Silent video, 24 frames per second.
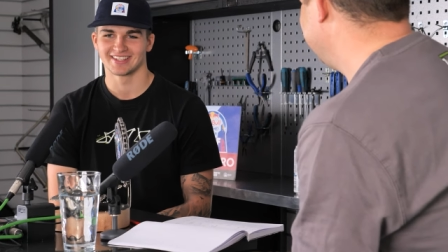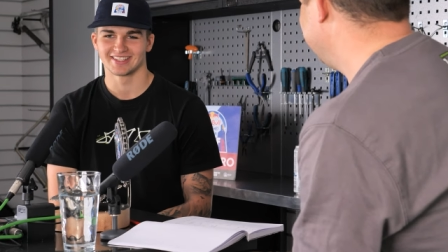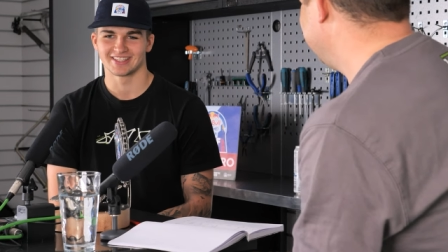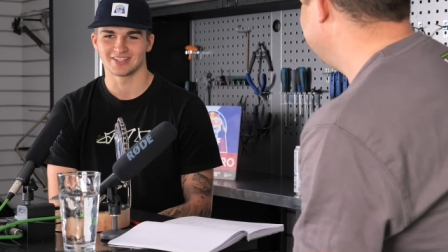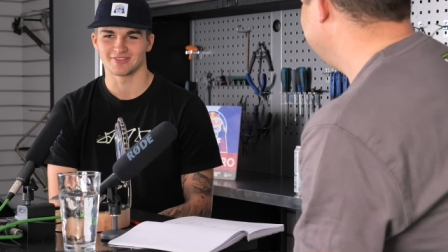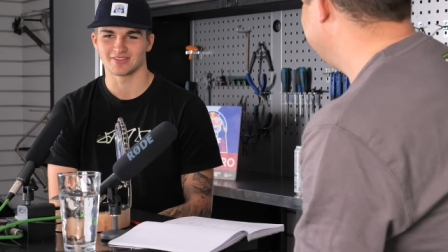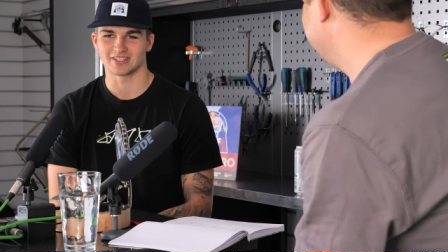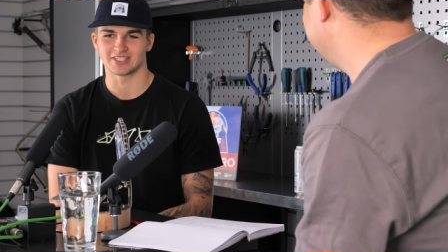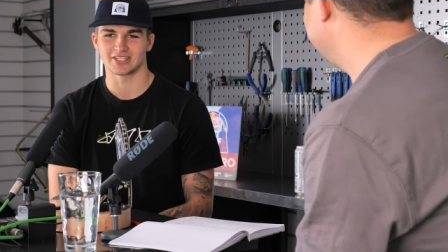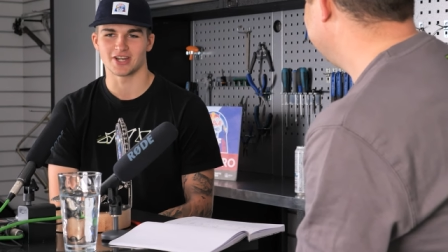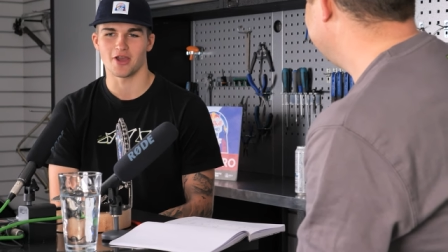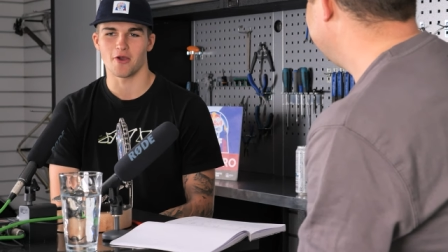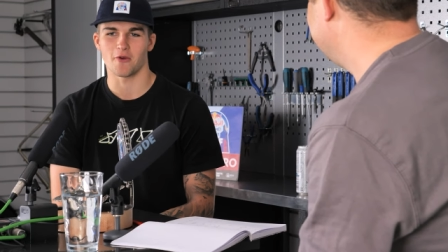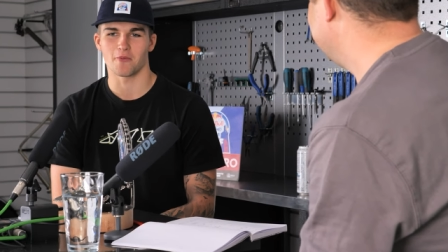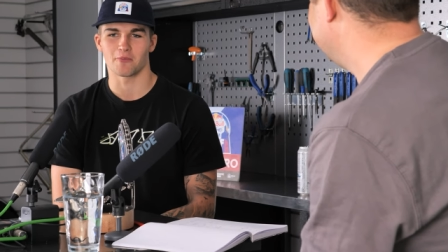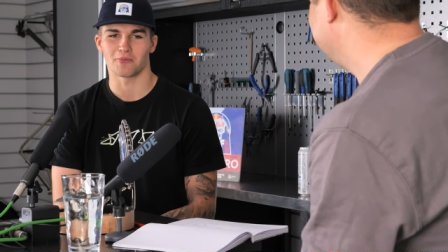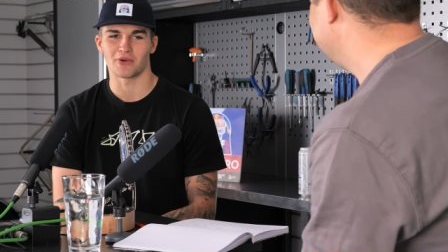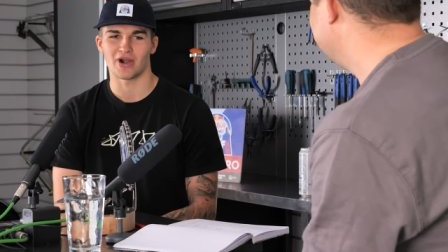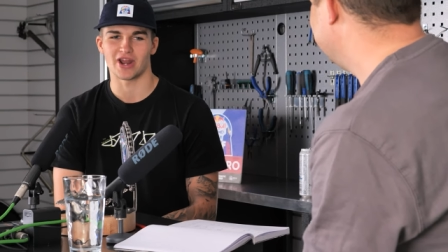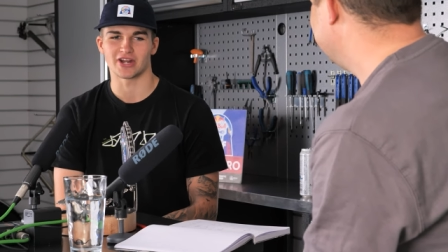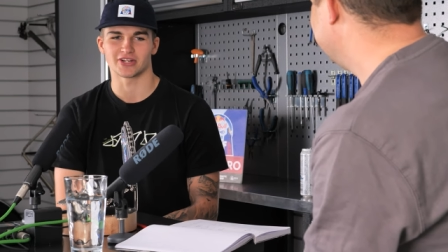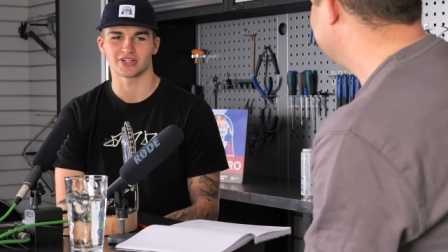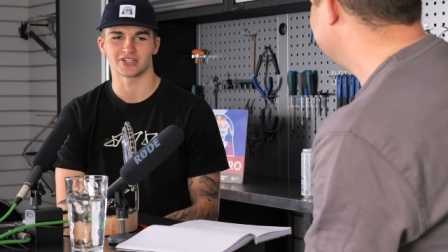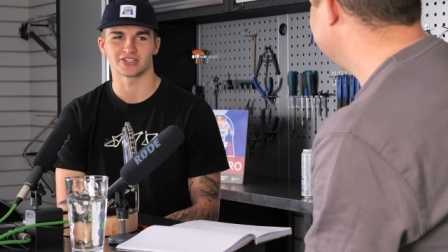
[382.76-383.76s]
there is no
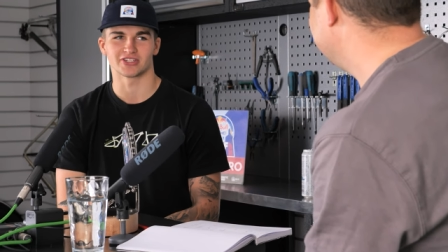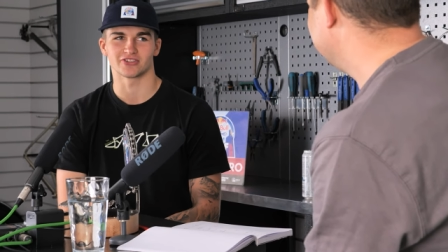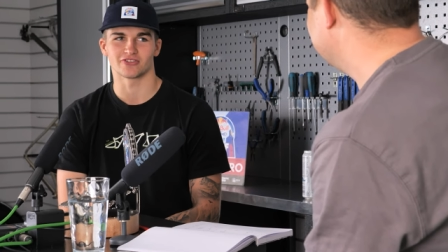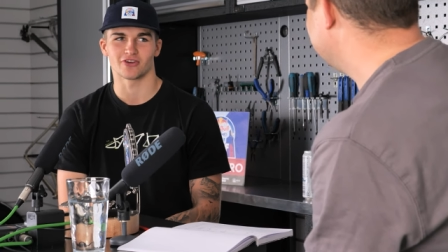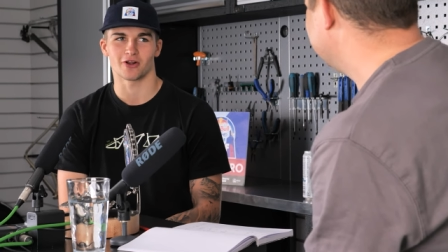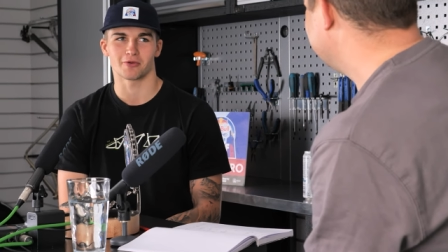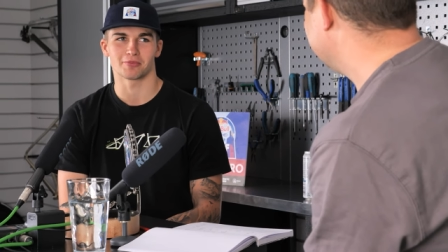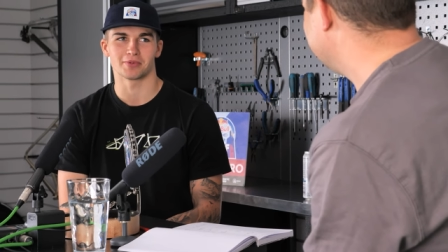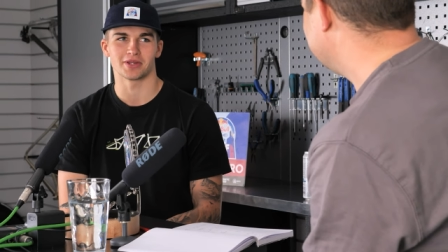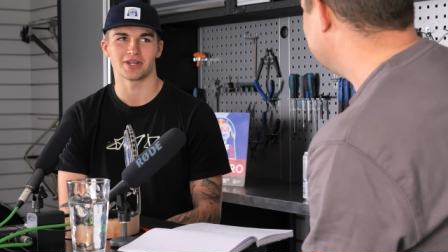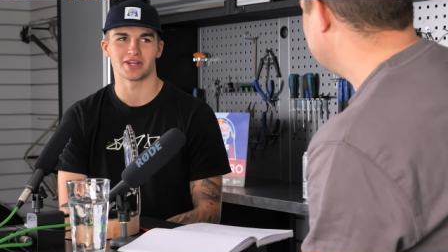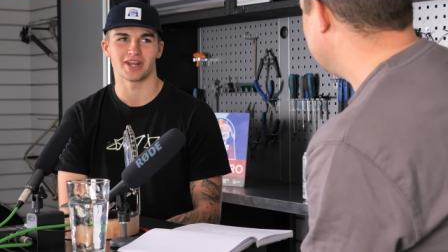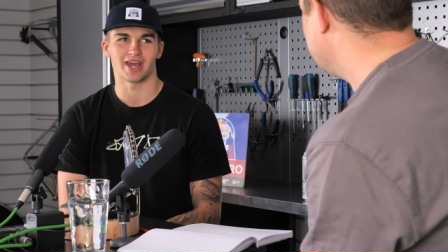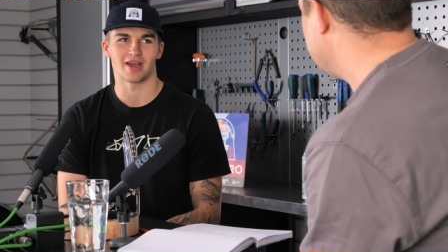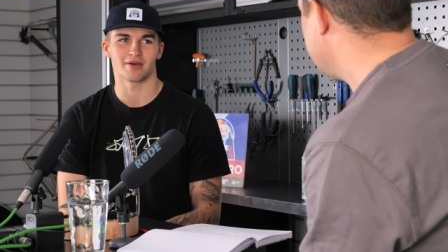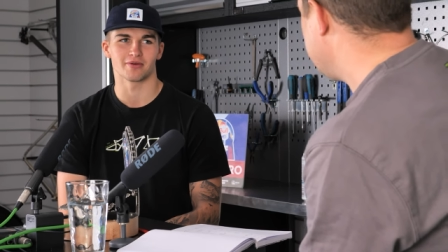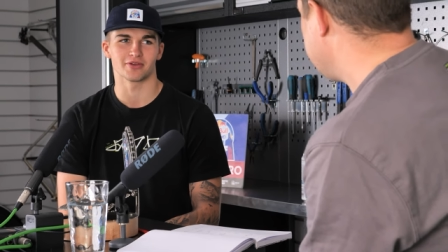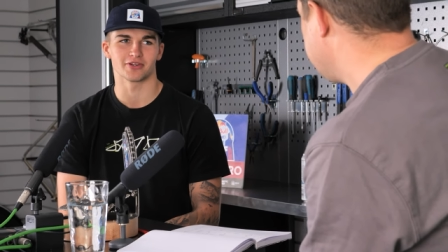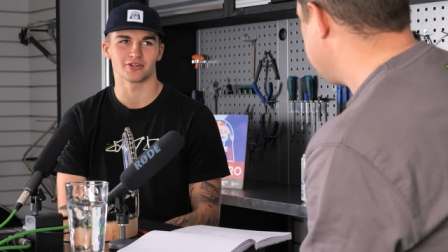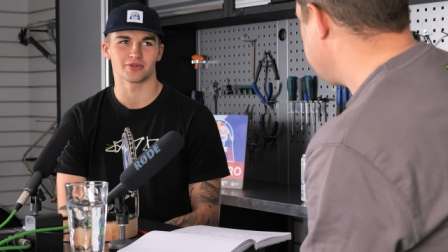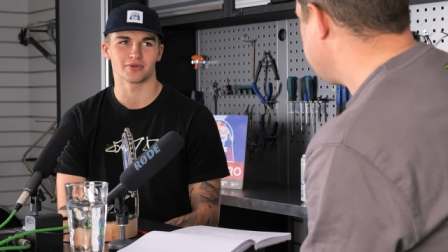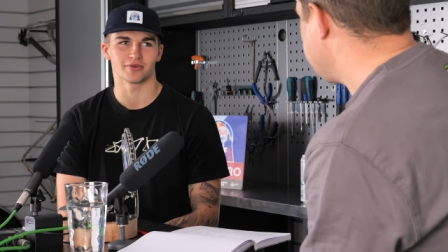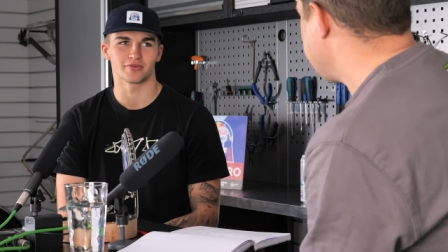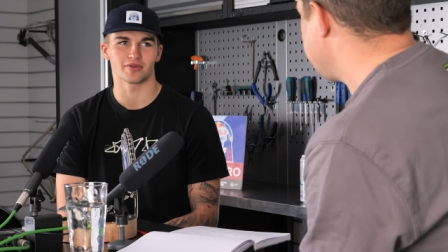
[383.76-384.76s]
pressure to drop in now
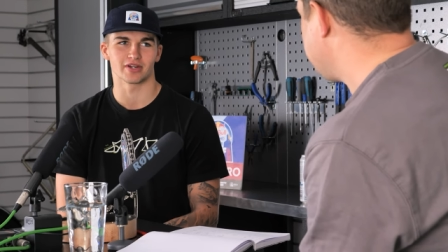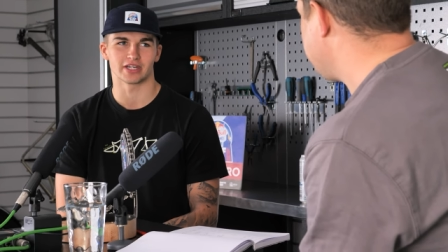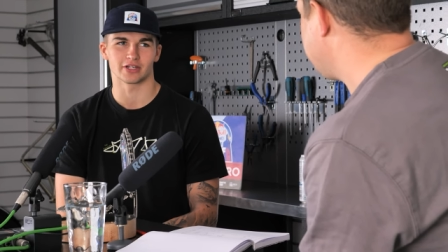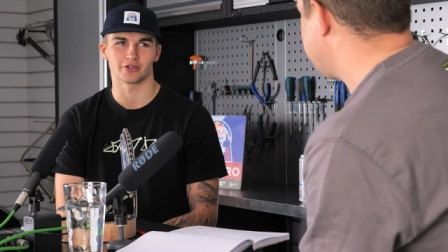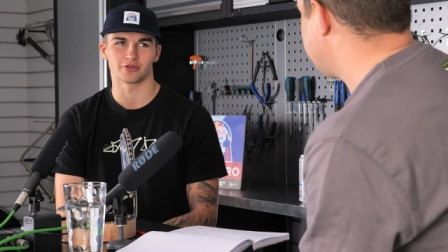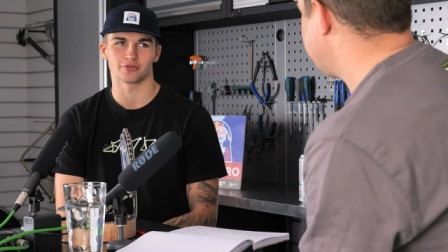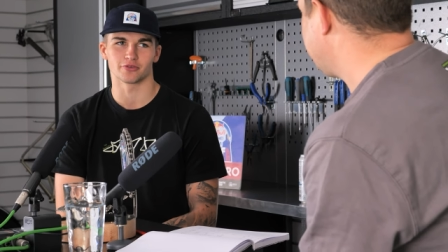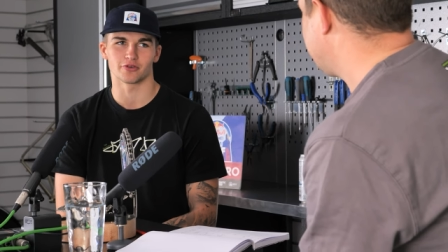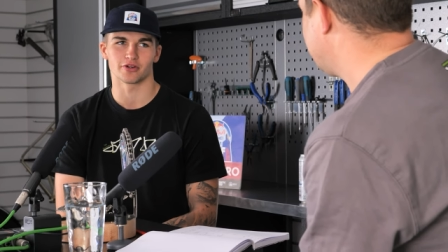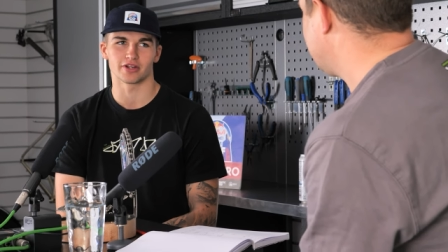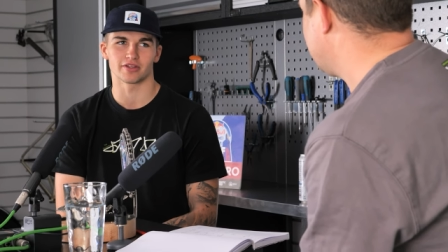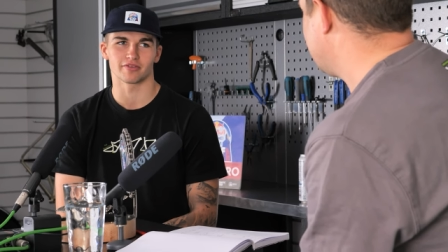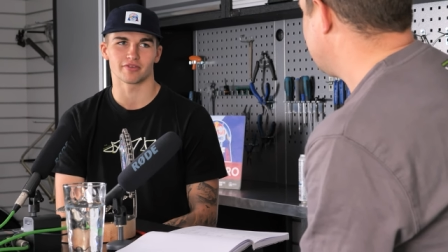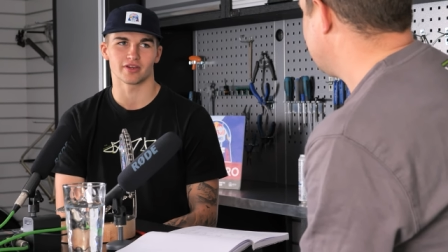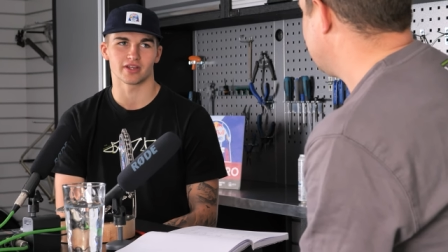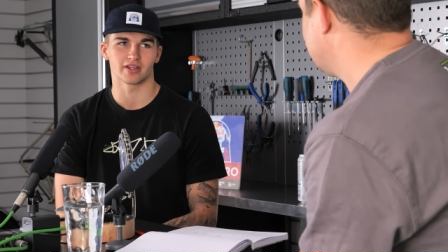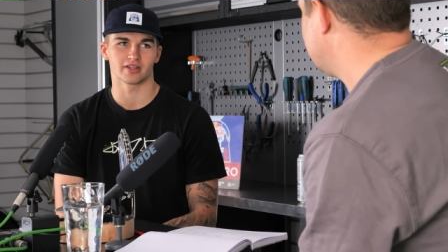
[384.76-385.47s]
and do a really good run